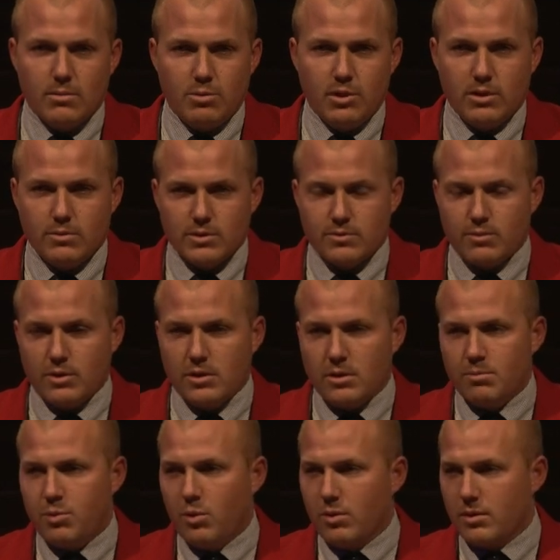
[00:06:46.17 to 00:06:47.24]
But it was really
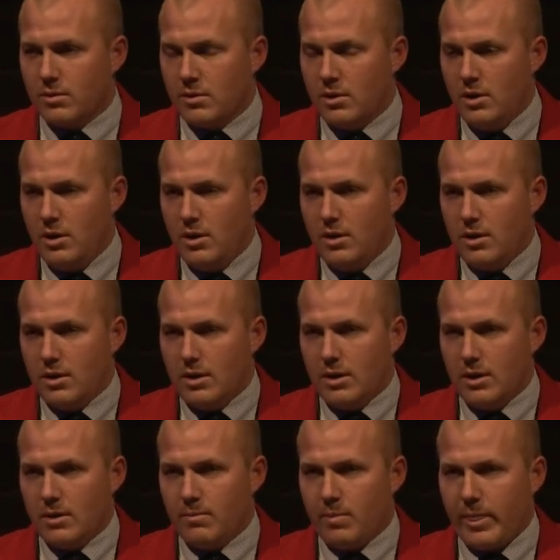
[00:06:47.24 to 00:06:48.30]
important,
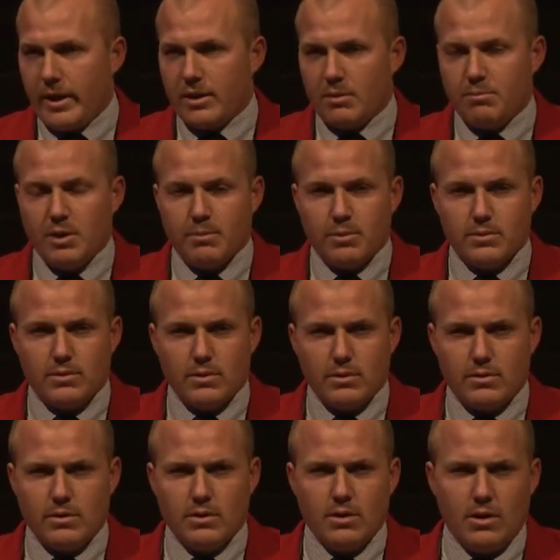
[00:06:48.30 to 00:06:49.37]
I think, people
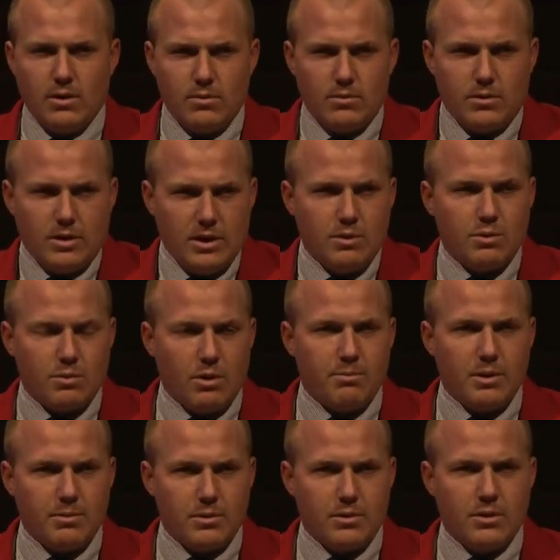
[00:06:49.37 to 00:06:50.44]
to know, and he would want
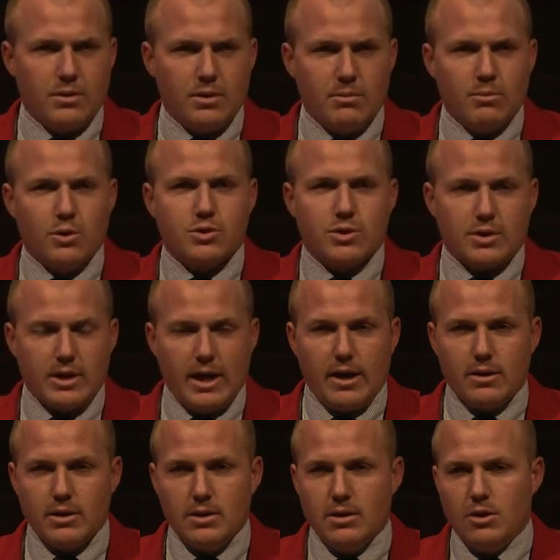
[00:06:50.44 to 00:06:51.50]
people to know that Mercer
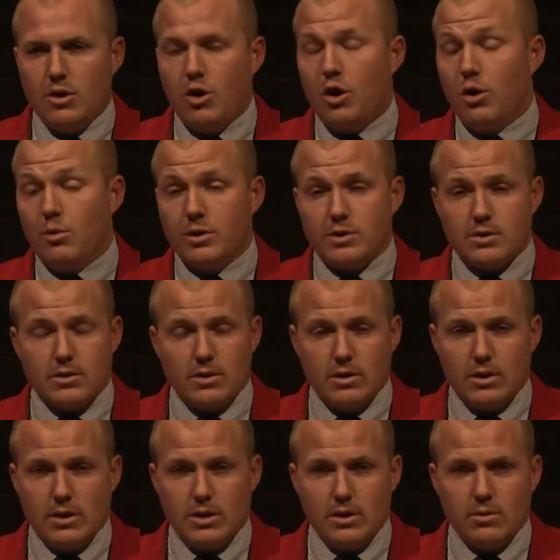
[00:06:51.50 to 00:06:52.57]
County always
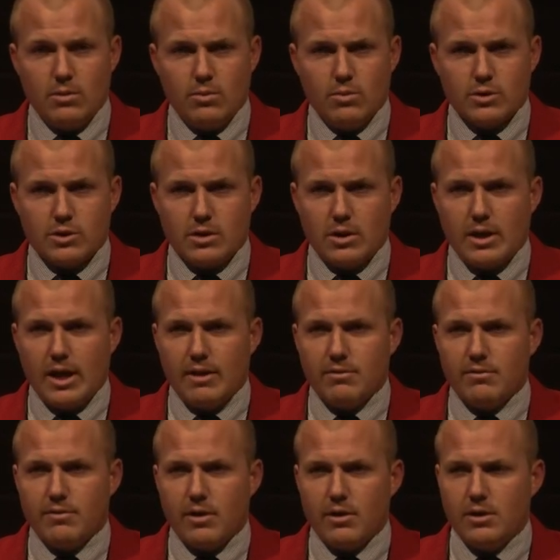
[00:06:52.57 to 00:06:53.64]
was going to have
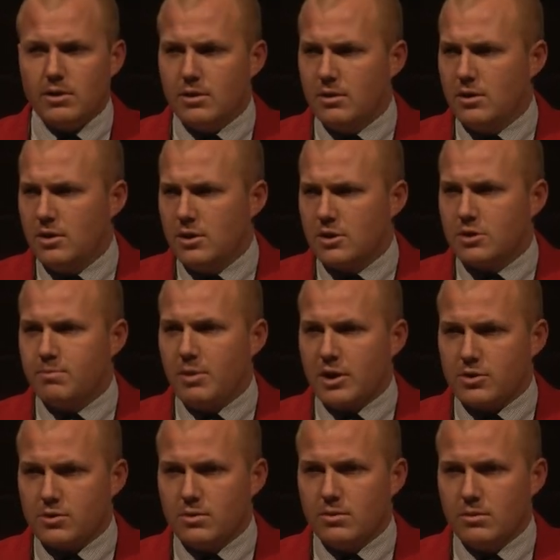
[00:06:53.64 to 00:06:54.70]
a very
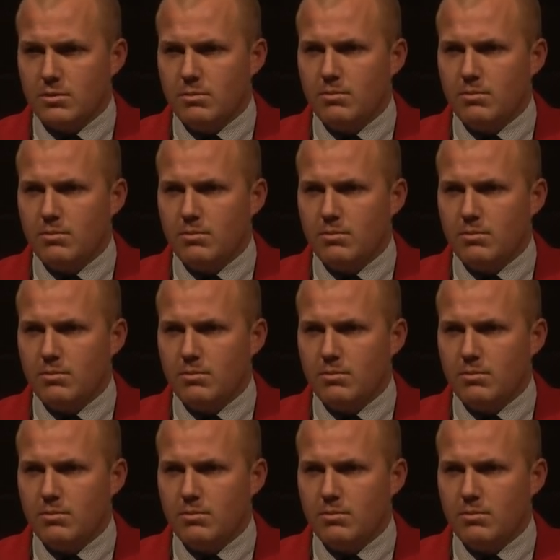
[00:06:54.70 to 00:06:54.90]
special